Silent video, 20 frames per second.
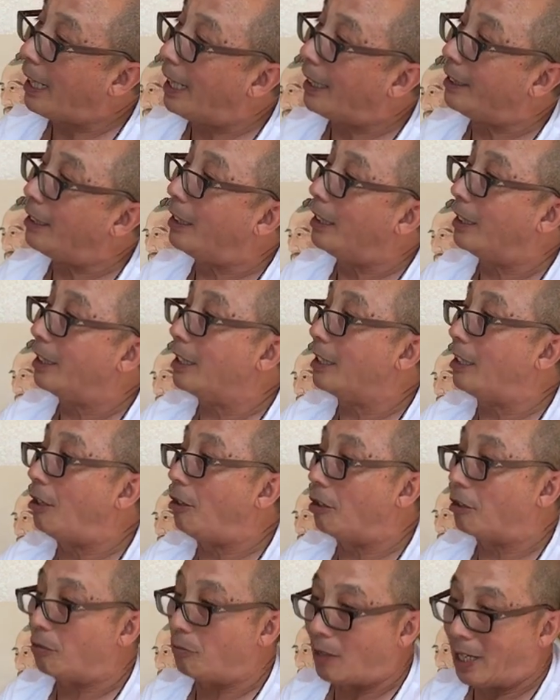and
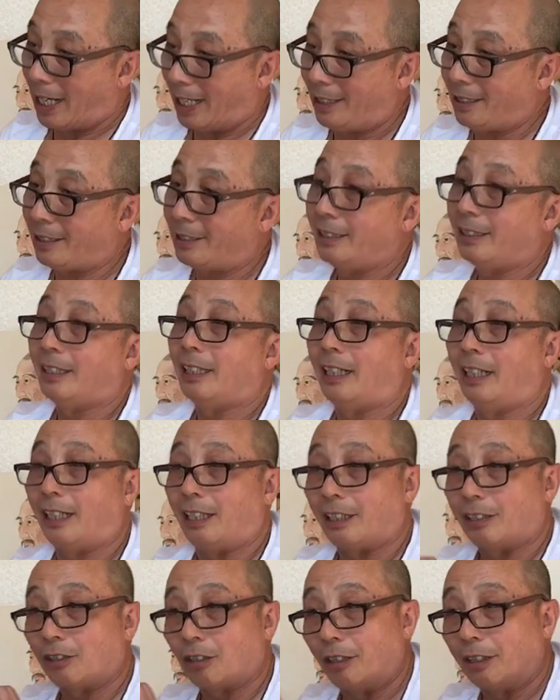clockwise,
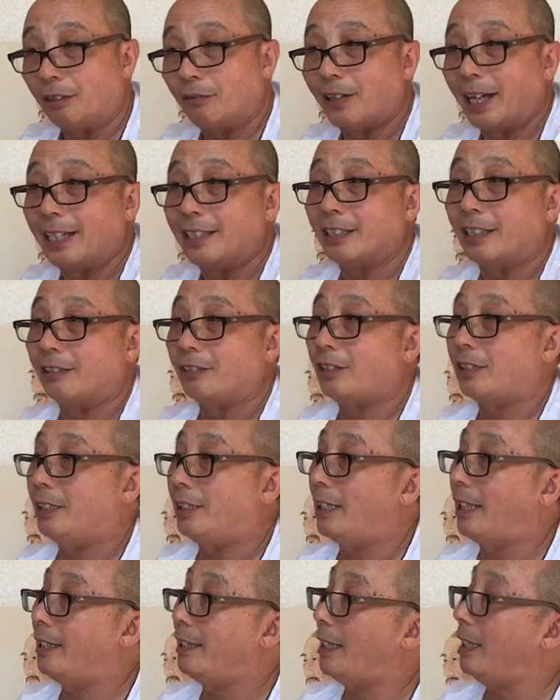tonify yang qi,
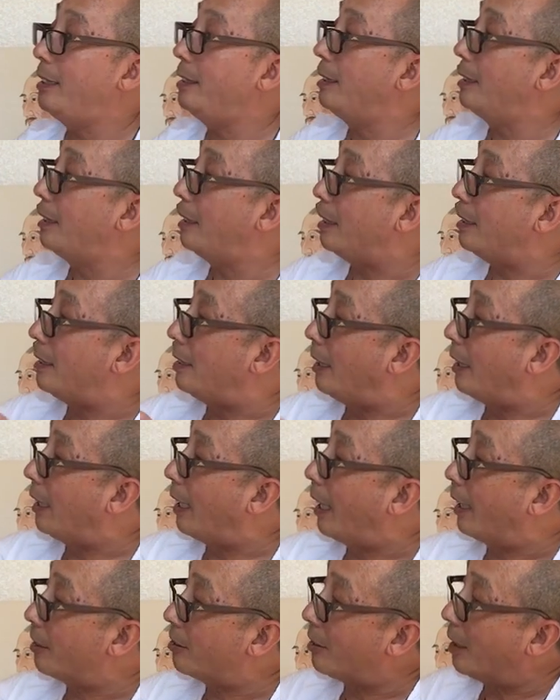and then the yin
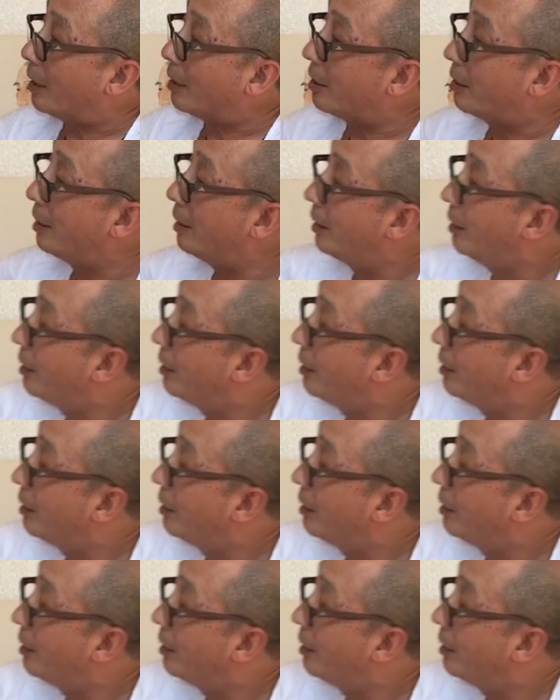excess